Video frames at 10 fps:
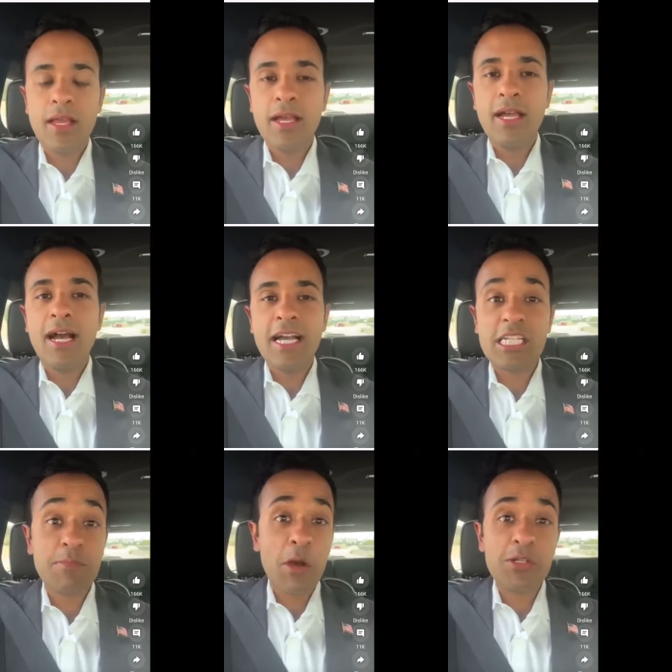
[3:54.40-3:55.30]
He made a
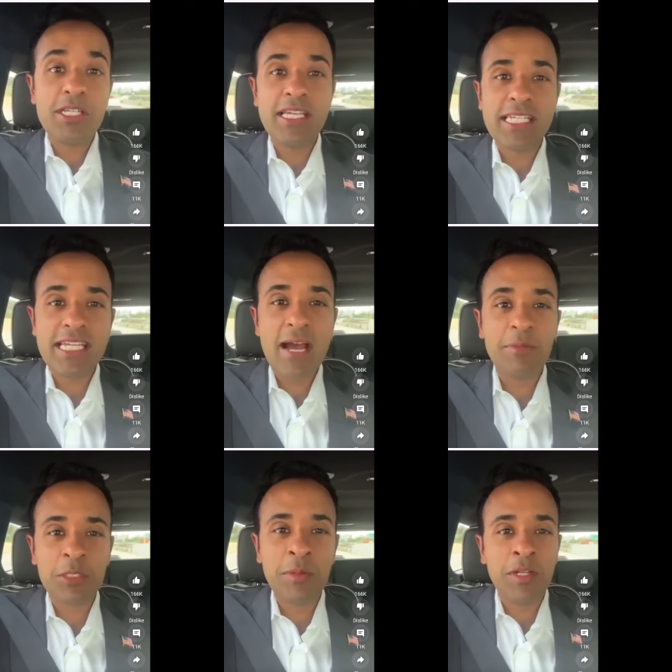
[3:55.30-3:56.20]
video
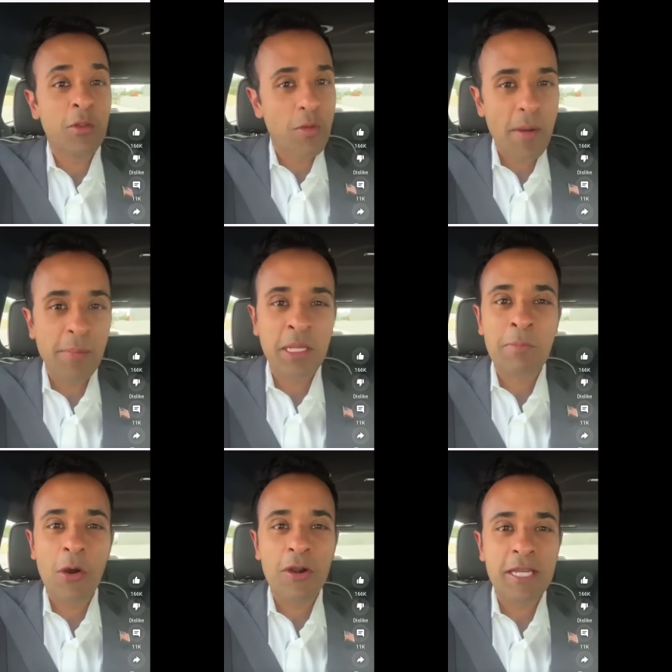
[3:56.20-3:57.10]
saying that they were coming
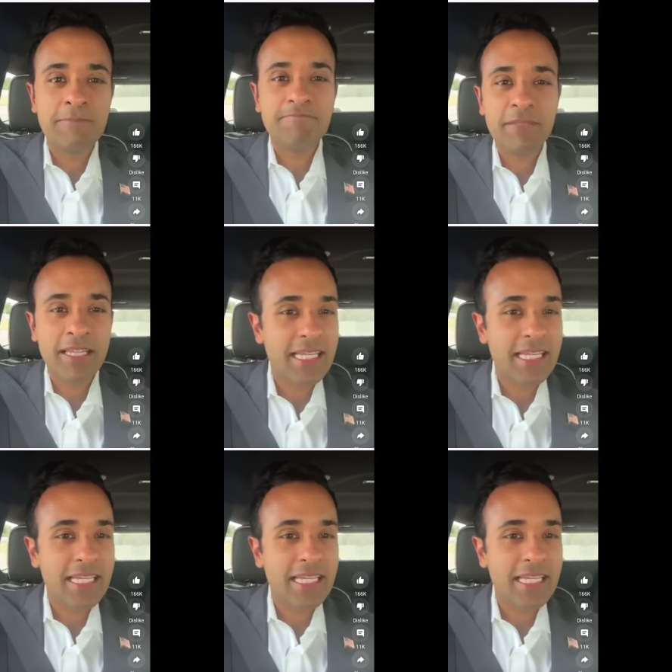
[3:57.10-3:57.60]
after him,